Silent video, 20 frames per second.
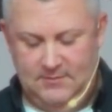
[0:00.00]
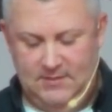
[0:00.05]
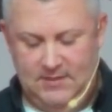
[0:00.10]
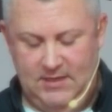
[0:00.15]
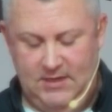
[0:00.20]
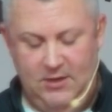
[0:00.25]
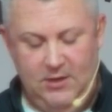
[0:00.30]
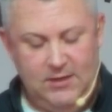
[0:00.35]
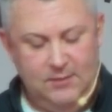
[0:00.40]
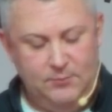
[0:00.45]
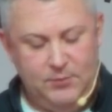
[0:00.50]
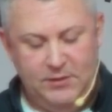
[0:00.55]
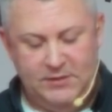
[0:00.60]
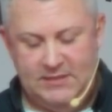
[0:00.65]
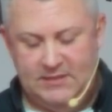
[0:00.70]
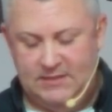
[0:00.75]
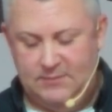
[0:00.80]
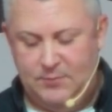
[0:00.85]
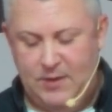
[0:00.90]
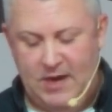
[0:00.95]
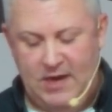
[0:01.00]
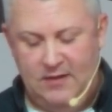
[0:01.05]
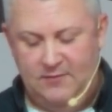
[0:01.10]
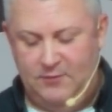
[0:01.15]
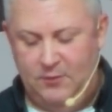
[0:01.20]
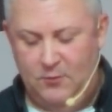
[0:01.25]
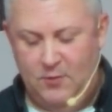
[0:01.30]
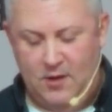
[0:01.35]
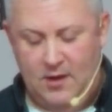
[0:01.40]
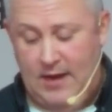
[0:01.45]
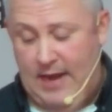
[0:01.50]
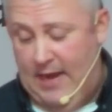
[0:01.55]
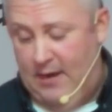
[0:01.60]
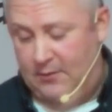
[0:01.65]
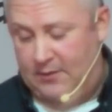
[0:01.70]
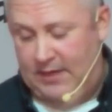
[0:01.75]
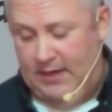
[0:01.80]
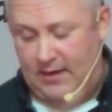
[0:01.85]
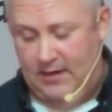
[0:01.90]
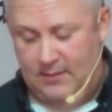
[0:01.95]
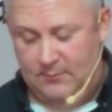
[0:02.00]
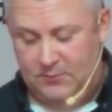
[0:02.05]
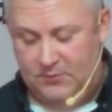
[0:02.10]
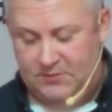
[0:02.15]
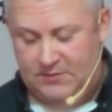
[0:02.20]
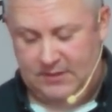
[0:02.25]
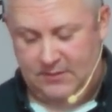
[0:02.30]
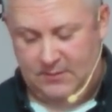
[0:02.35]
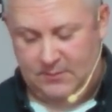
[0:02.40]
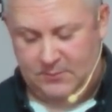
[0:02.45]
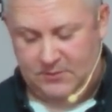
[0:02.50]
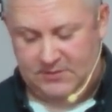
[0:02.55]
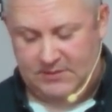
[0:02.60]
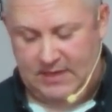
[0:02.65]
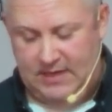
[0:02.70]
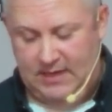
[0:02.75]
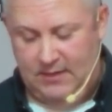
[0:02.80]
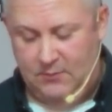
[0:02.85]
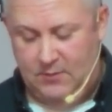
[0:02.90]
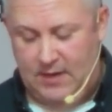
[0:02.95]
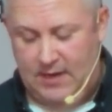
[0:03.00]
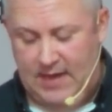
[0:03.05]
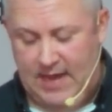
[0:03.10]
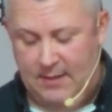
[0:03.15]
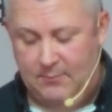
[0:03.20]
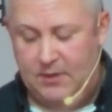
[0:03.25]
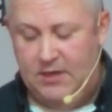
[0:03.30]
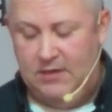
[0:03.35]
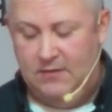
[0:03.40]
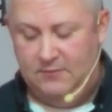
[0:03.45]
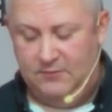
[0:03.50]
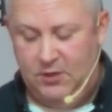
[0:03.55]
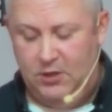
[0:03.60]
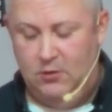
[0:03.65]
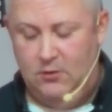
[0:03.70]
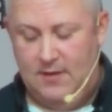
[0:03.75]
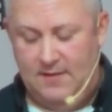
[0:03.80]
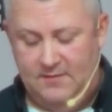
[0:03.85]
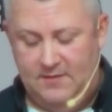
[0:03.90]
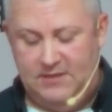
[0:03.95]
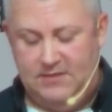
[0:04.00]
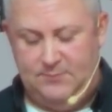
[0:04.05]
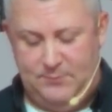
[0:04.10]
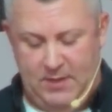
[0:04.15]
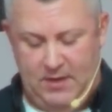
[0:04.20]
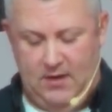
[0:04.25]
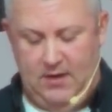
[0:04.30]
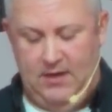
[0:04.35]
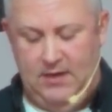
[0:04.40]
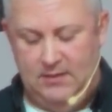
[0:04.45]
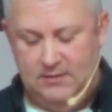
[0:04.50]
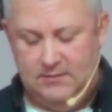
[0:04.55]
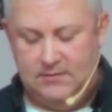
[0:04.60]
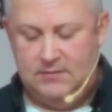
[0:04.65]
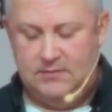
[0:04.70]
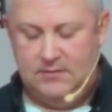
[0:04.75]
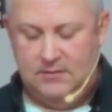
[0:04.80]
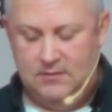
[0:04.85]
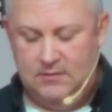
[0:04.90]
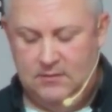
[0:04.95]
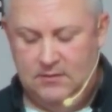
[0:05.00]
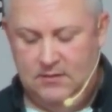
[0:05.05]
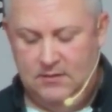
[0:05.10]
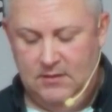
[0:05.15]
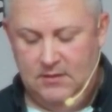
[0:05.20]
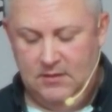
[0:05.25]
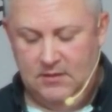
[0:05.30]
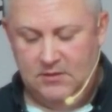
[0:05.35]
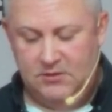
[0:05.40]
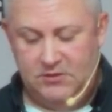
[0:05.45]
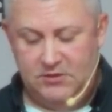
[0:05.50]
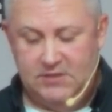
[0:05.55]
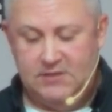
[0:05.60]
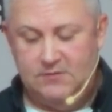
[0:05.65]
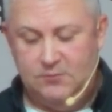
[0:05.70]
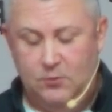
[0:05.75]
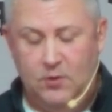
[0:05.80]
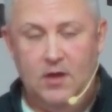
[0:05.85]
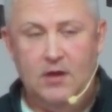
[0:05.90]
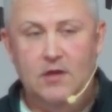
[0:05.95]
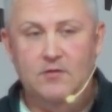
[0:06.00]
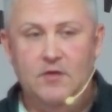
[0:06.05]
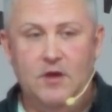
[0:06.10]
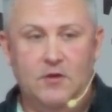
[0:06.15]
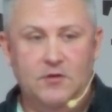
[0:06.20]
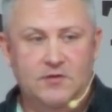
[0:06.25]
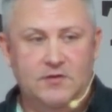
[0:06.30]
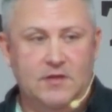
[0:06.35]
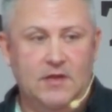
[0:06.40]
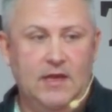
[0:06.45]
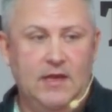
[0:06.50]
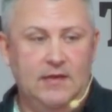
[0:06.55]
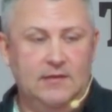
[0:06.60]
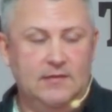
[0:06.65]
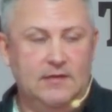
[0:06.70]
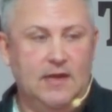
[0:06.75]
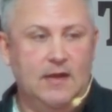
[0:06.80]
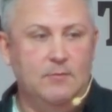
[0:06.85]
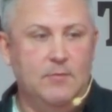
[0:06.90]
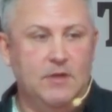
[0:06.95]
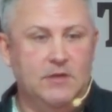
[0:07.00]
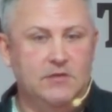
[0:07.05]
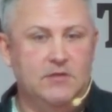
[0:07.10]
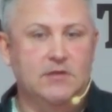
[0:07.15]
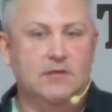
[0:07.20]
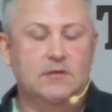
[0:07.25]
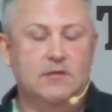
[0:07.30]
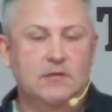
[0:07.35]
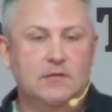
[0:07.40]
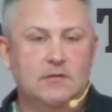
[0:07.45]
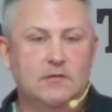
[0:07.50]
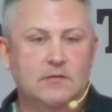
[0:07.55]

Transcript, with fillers: you can participate if you want. I don't care. I'm going to say what I'm going to say anyway. How many of you have experienced just one of those things that I mentioned?